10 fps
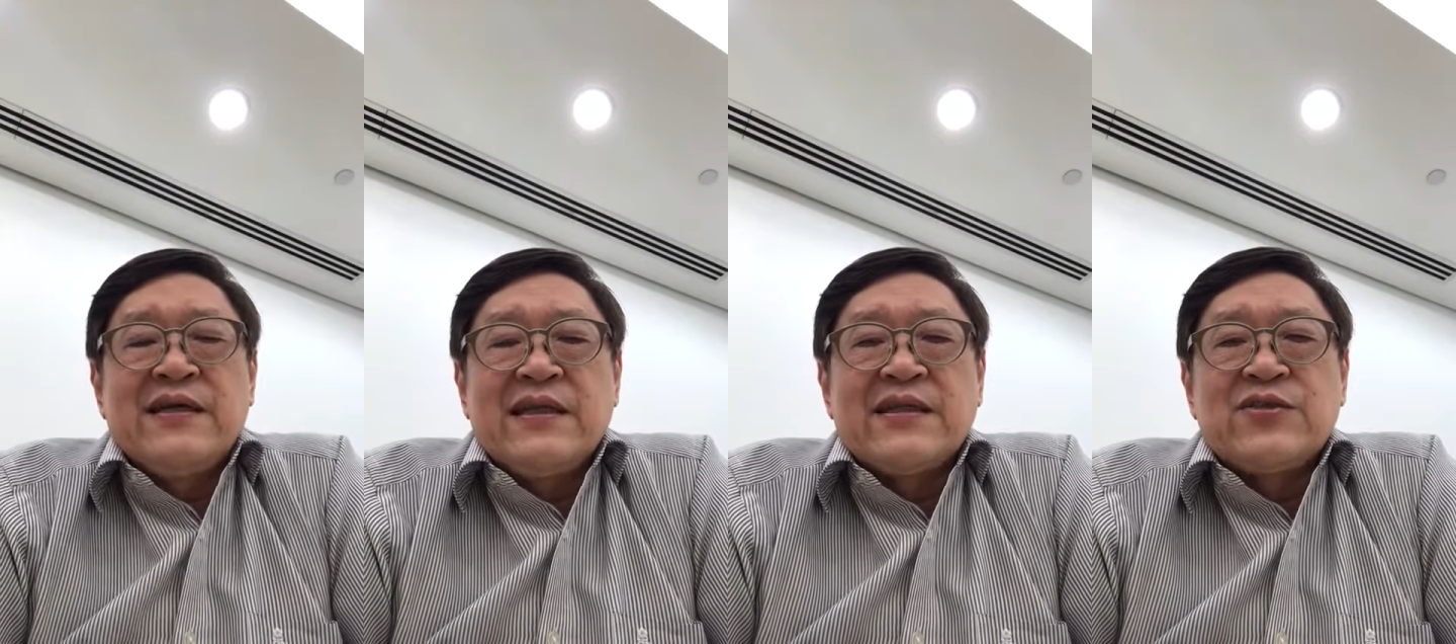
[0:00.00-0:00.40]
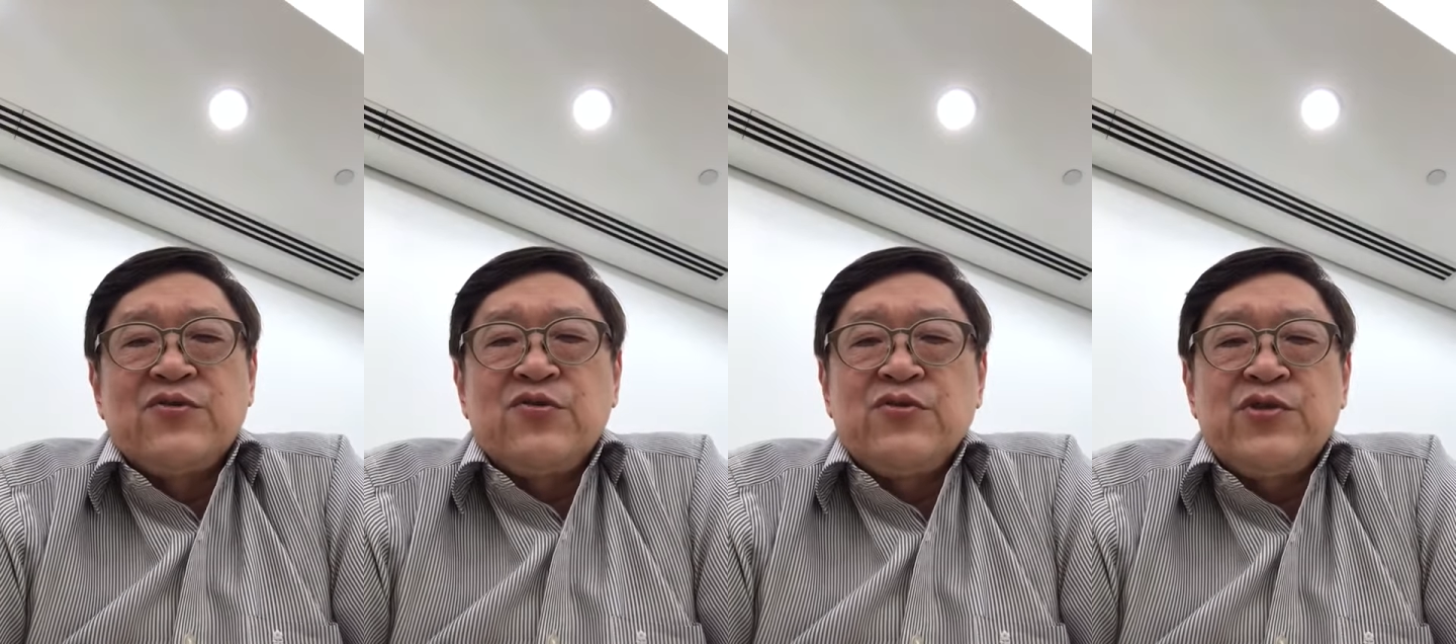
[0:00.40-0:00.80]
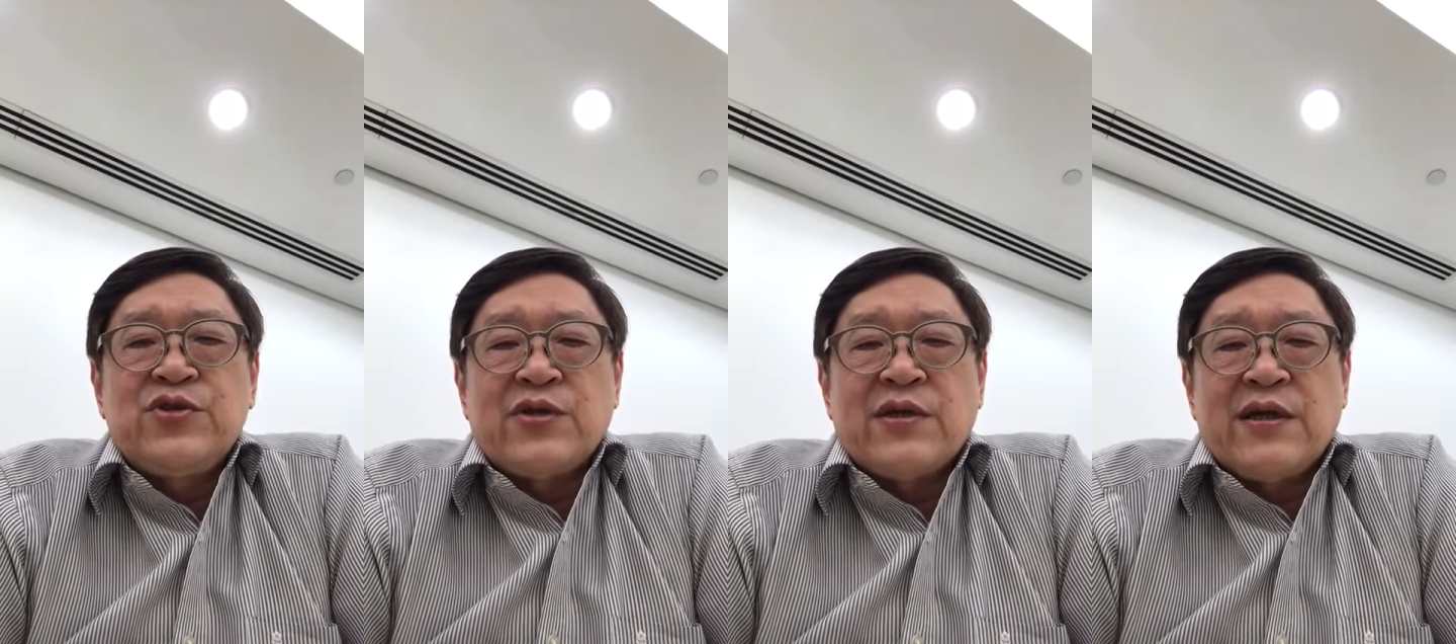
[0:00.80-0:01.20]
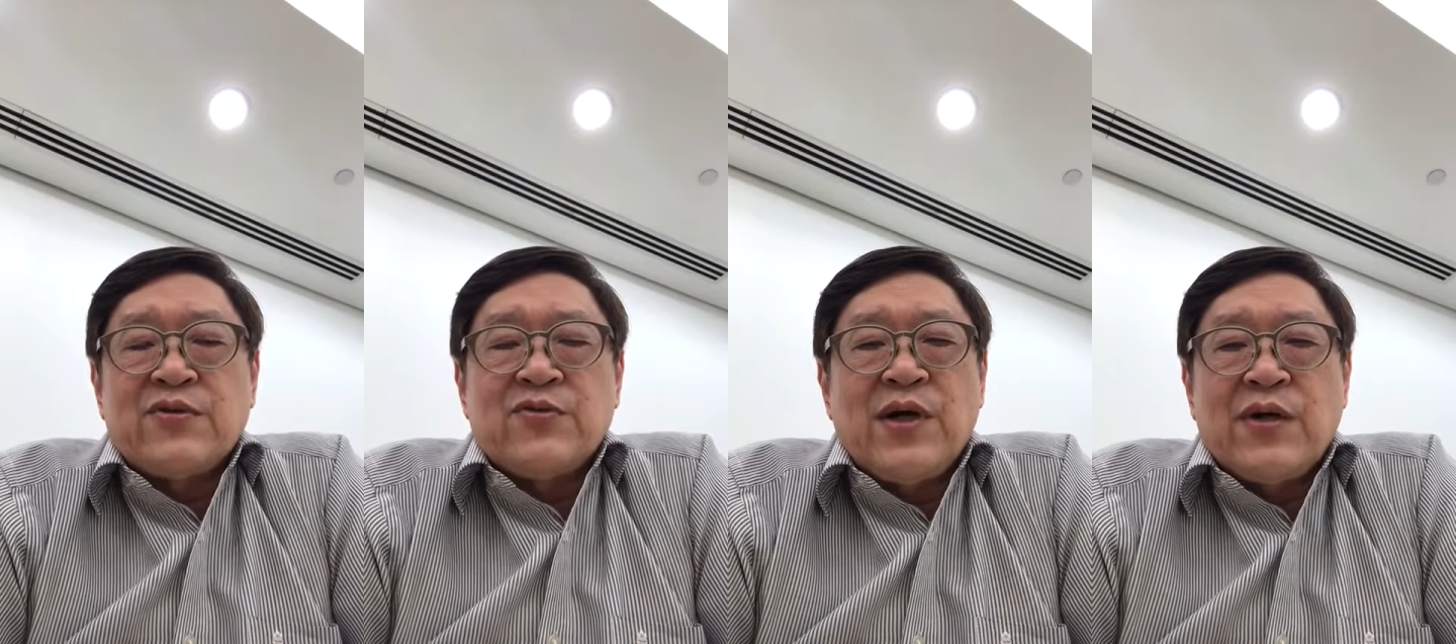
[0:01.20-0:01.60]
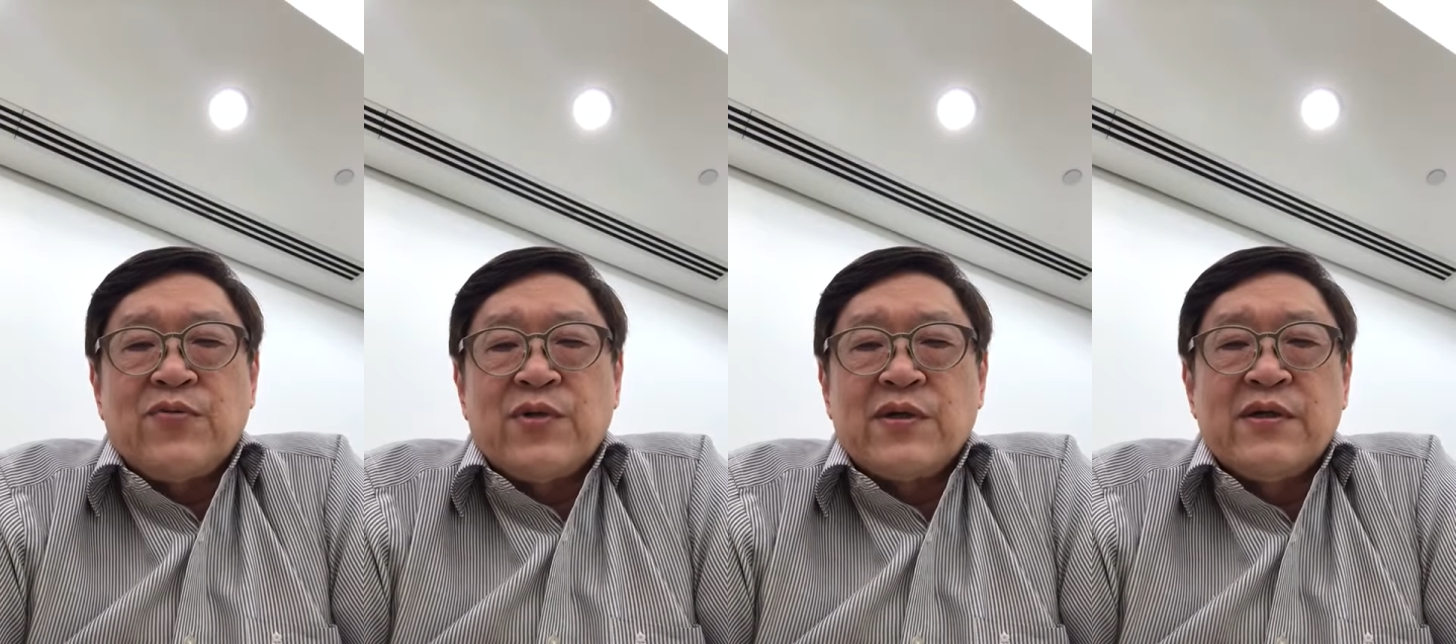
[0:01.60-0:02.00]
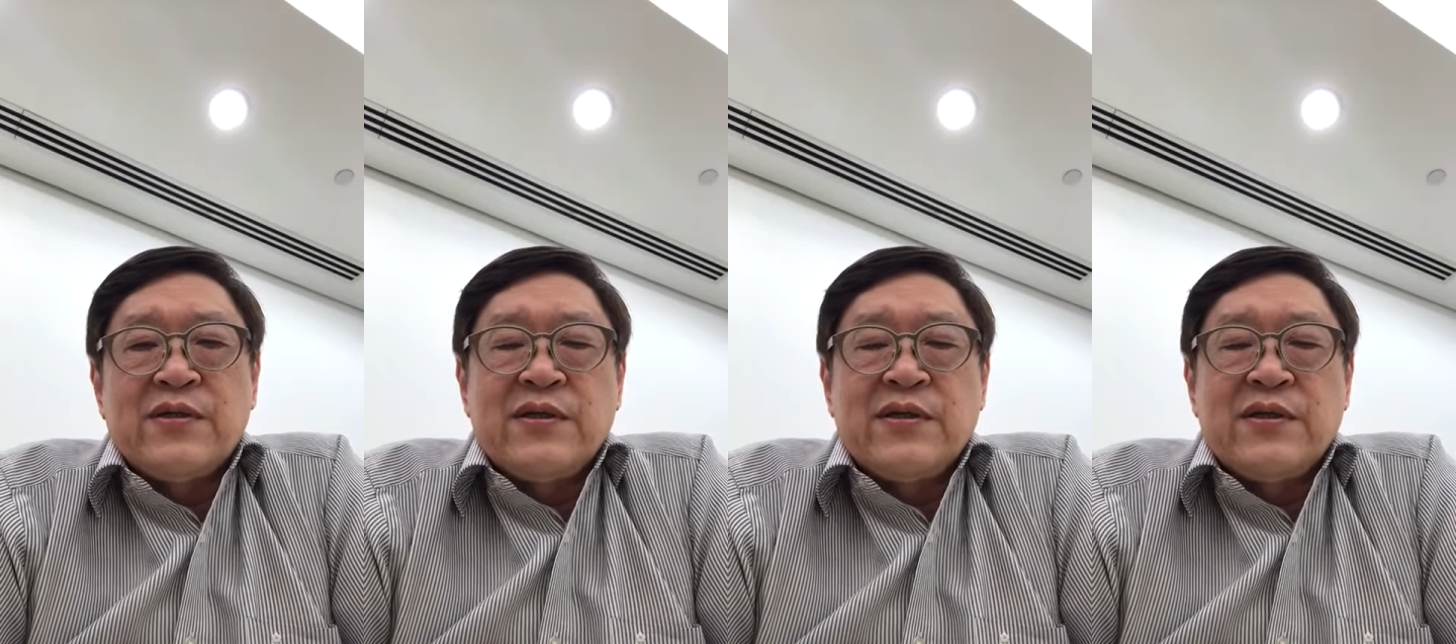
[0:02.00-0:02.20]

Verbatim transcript: There's no shortcut to hard work.